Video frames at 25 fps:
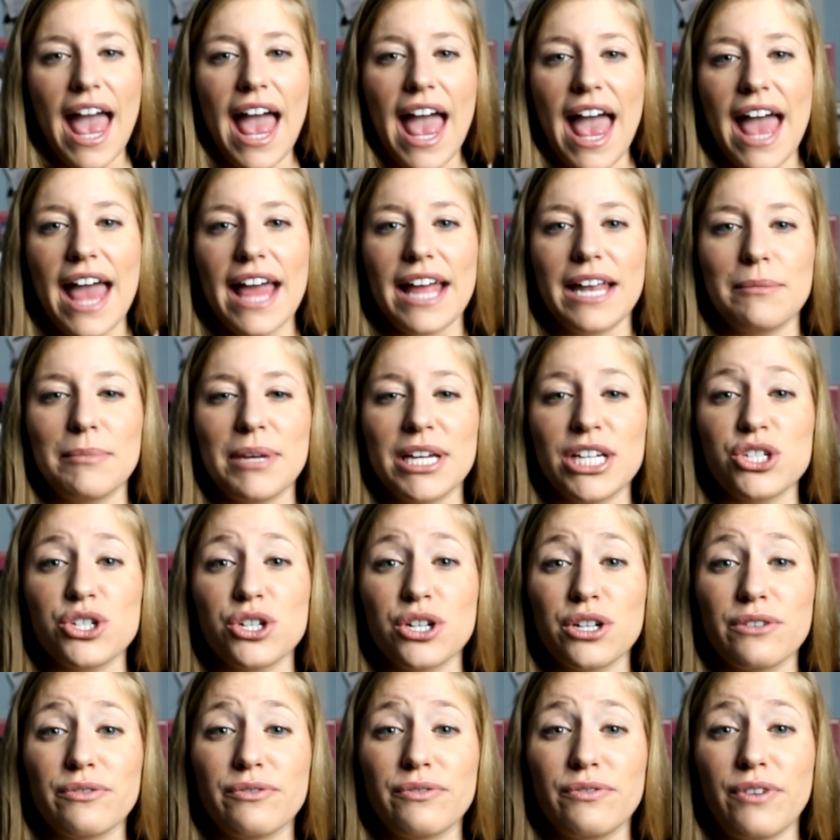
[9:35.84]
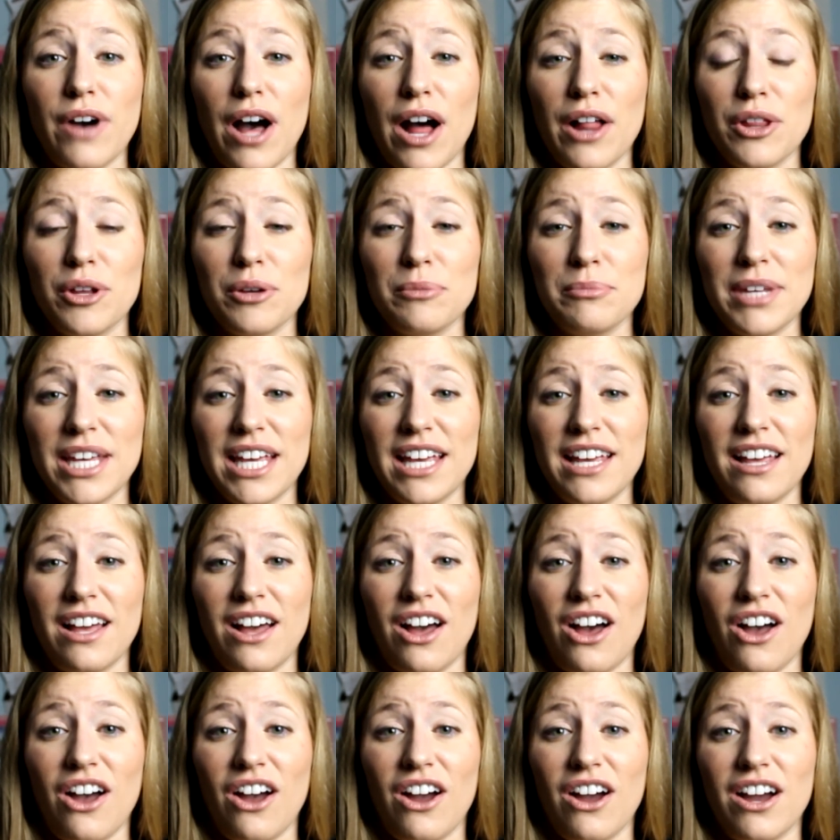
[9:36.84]
and make sure to follow me
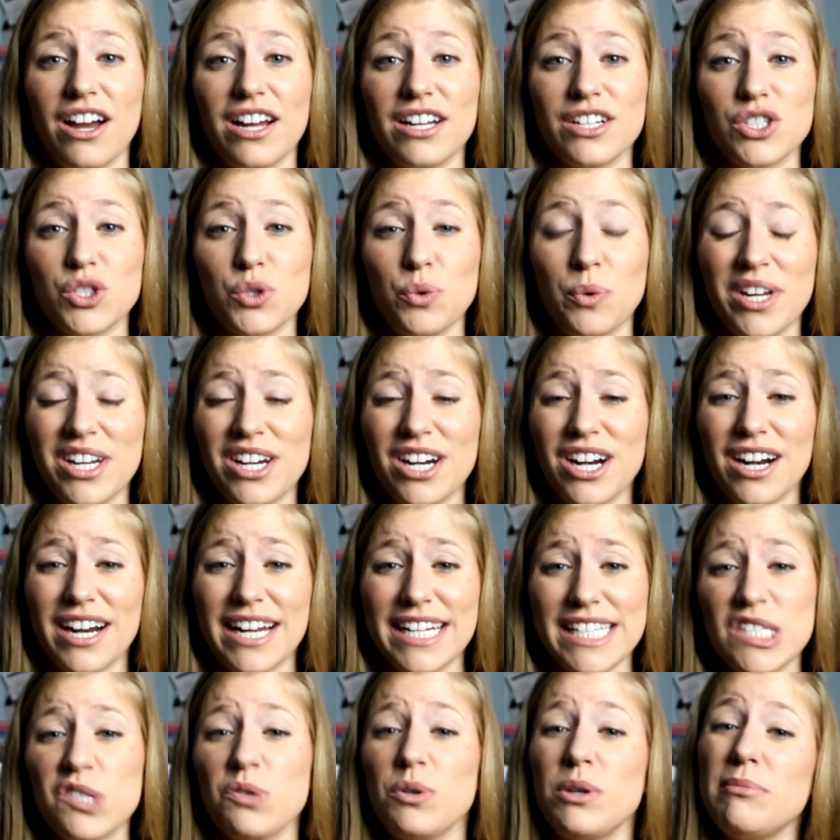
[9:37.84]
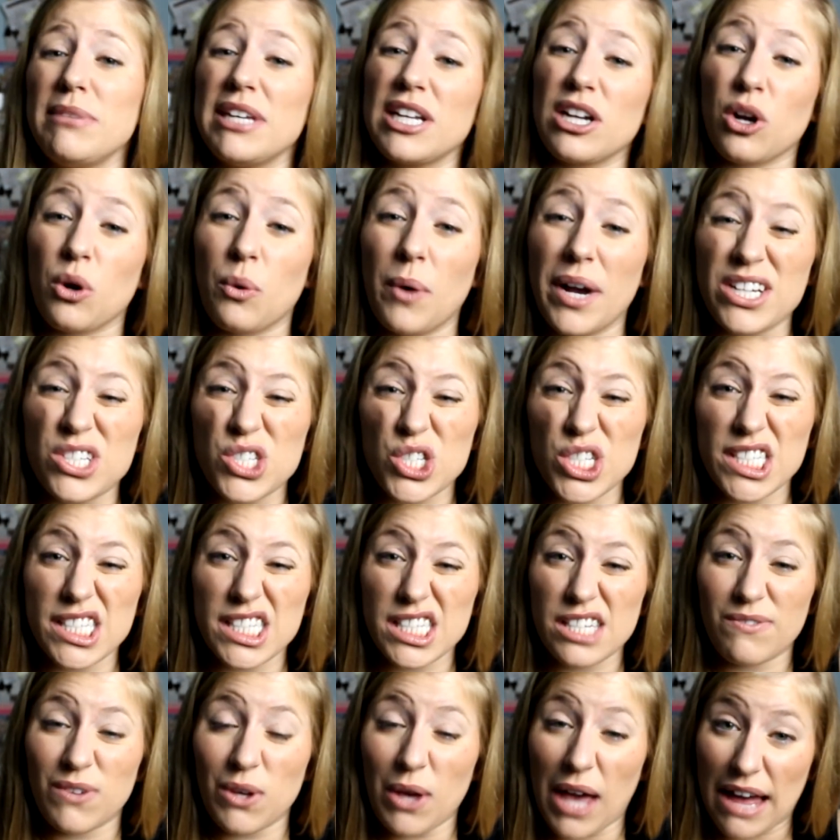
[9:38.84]
on Twitter and tweet me your
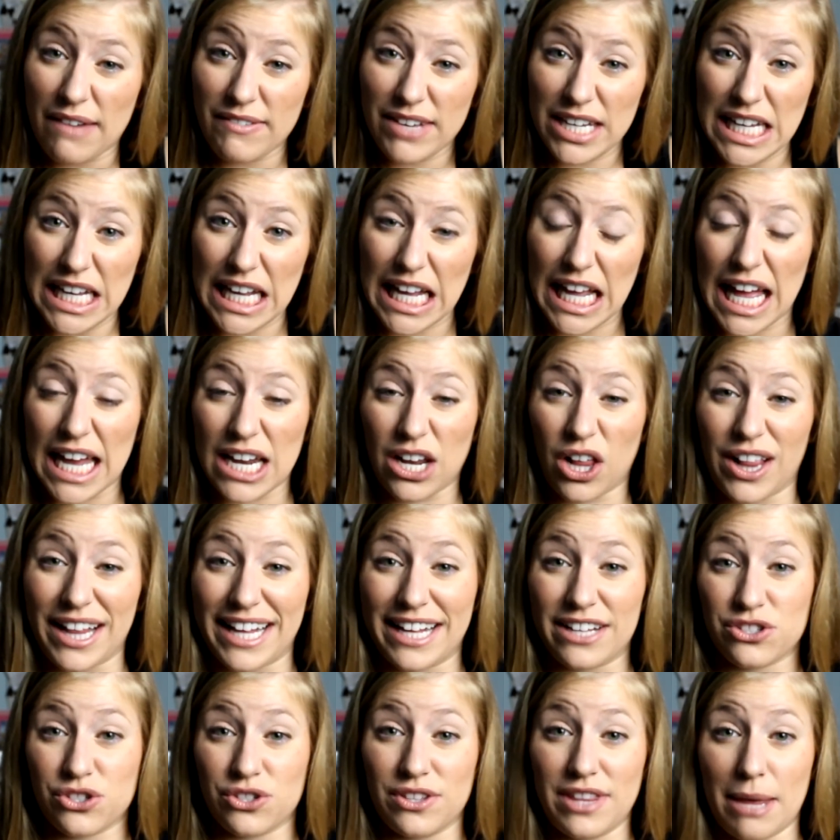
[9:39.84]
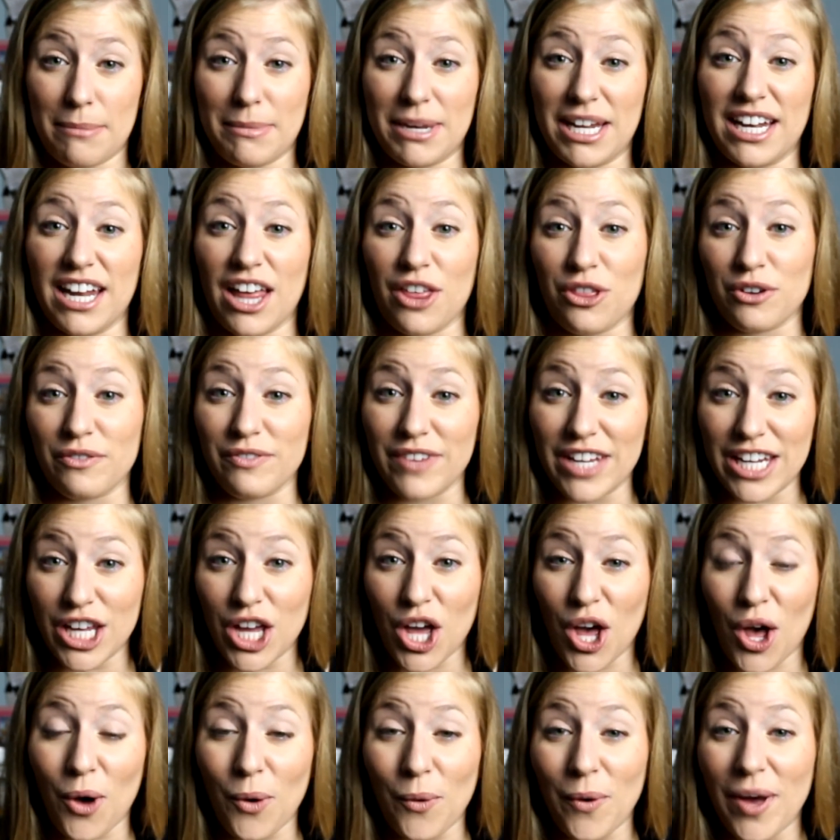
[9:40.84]
questions if you have any, and I'll answer them in another
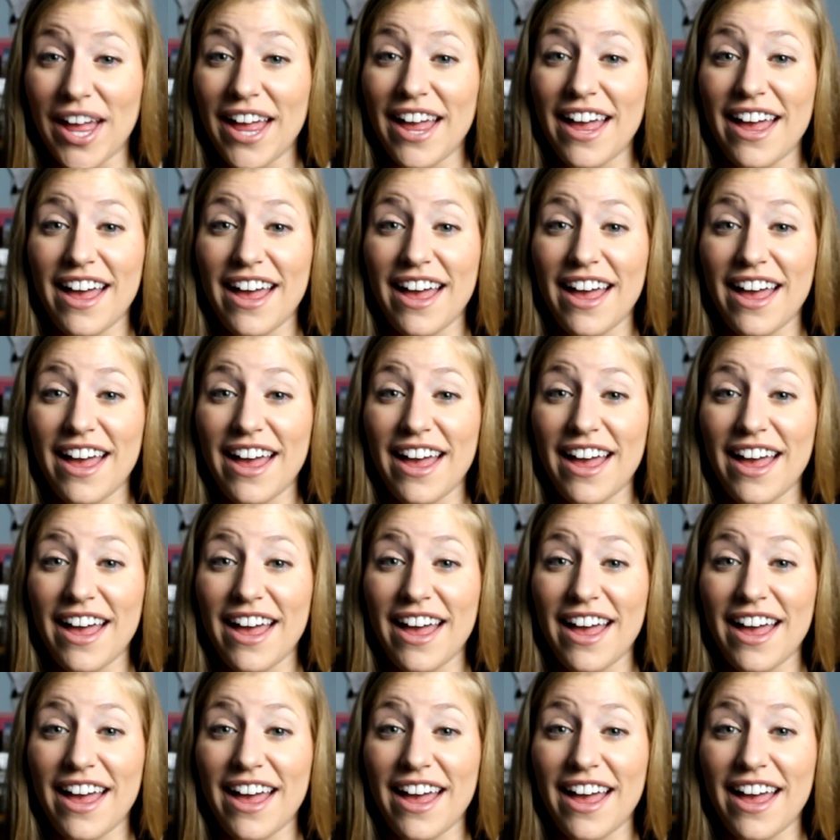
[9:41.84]
video.